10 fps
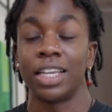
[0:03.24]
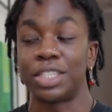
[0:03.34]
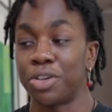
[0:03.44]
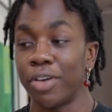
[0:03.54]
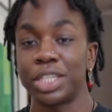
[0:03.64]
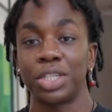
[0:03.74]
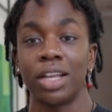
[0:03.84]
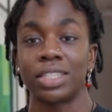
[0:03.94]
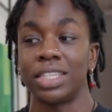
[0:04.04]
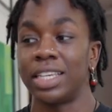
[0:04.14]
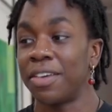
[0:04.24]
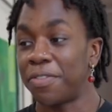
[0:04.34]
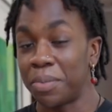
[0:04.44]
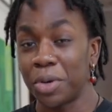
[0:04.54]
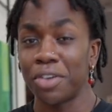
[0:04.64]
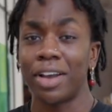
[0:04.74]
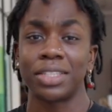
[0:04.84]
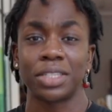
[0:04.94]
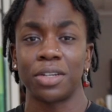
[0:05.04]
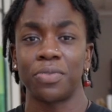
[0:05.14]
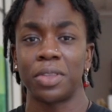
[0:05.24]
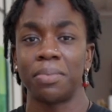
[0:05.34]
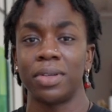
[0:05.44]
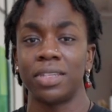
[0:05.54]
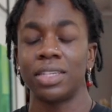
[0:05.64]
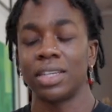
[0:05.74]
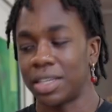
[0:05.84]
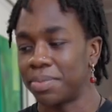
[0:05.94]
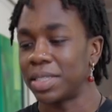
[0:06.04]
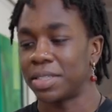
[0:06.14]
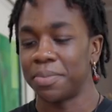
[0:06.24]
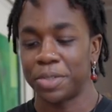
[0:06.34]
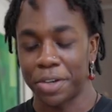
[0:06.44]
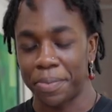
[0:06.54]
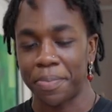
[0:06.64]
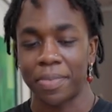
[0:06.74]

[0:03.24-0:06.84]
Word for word: it's a great chance to get familiarize yourself with the building. Ah, I messed up, sorry.